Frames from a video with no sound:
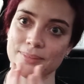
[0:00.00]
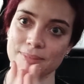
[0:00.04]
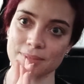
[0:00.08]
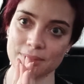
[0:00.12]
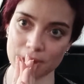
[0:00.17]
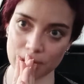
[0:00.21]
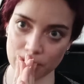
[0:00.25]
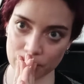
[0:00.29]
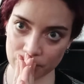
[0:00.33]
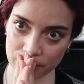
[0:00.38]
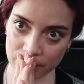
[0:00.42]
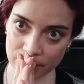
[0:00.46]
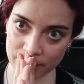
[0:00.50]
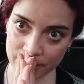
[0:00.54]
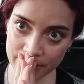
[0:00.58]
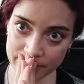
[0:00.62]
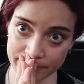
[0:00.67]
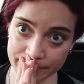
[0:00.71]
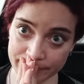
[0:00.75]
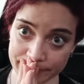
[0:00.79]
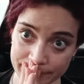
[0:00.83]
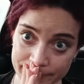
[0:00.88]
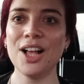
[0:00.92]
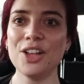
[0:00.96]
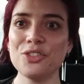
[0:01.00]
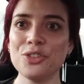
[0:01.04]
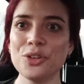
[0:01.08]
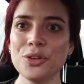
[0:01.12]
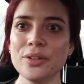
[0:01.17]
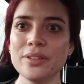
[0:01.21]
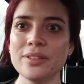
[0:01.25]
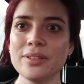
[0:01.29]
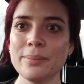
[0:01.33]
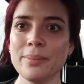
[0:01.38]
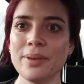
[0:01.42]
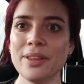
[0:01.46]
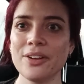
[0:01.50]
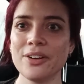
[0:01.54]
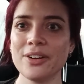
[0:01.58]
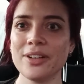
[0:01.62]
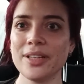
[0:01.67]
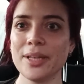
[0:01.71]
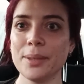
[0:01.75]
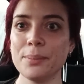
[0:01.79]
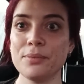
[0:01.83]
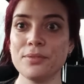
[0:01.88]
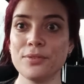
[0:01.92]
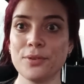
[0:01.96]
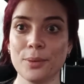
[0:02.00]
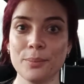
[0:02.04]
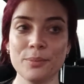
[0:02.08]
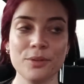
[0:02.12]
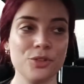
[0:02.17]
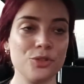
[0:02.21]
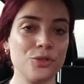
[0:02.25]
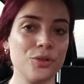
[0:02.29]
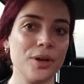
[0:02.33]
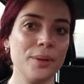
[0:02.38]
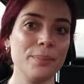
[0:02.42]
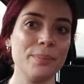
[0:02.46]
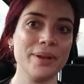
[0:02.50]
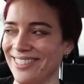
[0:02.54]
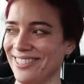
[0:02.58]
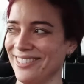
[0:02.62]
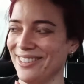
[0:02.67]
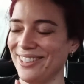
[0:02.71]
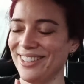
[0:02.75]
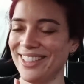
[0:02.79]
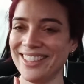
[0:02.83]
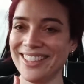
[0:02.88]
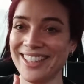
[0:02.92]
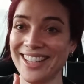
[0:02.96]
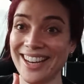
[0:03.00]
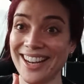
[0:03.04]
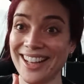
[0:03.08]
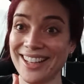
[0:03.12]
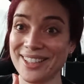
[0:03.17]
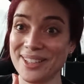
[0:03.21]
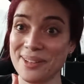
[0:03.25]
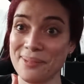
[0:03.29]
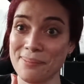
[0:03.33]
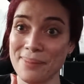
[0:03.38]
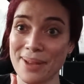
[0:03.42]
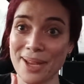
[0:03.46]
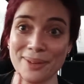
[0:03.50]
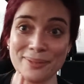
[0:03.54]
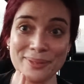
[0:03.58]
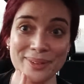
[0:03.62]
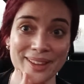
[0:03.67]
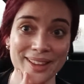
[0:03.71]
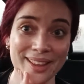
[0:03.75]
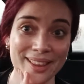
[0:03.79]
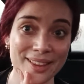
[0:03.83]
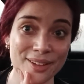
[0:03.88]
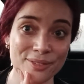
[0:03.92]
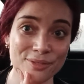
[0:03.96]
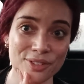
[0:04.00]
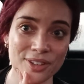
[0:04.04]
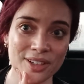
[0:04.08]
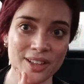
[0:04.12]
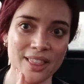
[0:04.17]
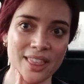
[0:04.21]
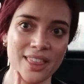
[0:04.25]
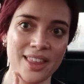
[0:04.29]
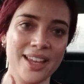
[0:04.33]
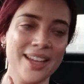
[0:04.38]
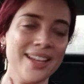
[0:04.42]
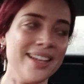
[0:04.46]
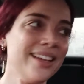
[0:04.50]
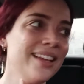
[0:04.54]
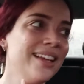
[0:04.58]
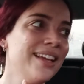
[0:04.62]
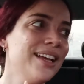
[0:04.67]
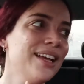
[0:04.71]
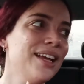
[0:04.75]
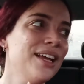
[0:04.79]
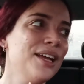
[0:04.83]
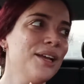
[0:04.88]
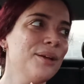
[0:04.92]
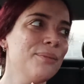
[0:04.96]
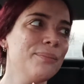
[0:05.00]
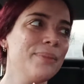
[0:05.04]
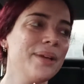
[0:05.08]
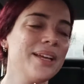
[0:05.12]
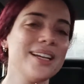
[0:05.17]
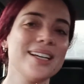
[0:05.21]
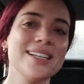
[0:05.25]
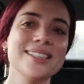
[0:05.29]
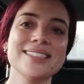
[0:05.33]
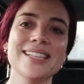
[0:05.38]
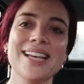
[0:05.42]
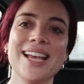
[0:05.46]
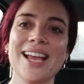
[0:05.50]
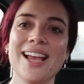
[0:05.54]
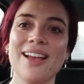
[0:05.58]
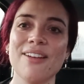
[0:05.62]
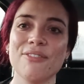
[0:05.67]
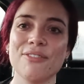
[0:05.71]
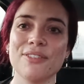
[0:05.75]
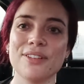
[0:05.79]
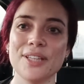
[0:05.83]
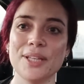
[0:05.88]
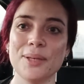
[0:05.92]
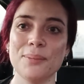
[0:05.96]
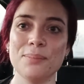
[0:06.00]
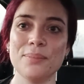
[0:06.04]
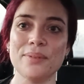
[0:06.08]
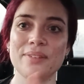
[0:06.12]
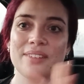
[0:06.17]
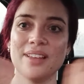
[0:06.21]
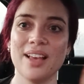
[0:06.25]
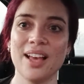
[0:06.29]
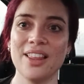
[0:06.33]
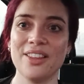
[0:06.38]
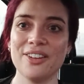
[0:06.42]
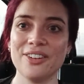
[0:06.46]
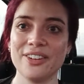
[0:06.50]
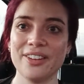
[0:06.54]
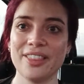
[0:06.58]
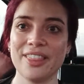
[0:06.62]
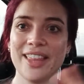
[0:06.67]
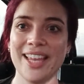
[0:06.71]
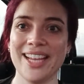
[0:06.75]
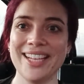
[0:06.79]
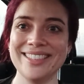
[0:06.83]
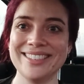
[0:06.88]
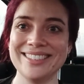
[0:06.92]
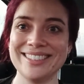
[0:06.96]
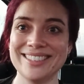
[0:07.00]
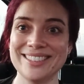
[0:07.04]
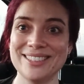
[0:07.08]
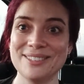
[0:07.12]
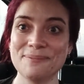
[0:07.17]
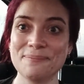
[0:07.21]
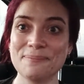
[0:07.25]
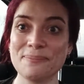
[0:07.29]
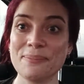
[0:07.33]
So good. I'll show you some other clips from the trip and then I'll come back with a different thing because I have clips, other things.